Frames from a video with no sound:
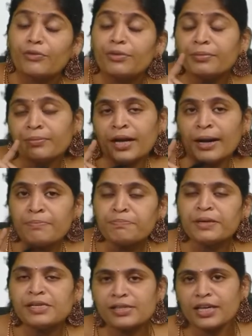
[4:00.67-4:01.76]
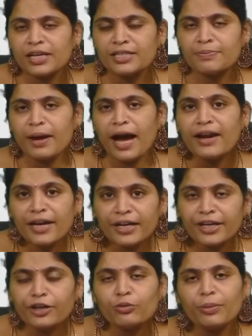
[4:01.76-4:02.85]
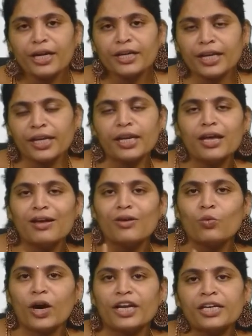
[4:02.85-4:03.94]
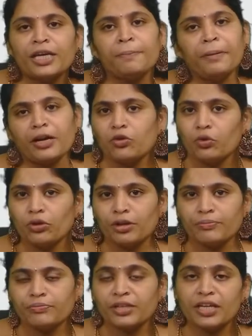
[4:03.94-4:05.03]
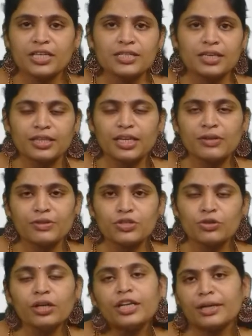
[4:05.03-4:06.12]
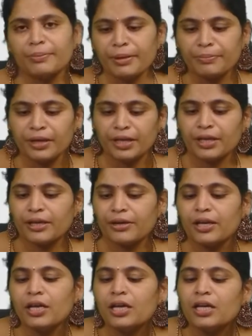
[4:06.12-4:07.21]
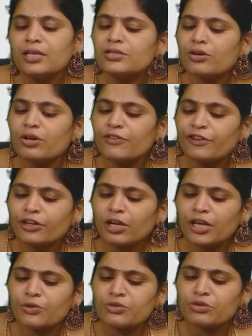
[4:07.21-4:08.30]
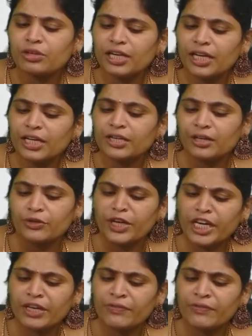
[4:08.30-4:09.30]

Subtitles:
Compulsory, it's mandated to maintain one key per node. That is the thing we should remember here. So if at all I used to delete 21,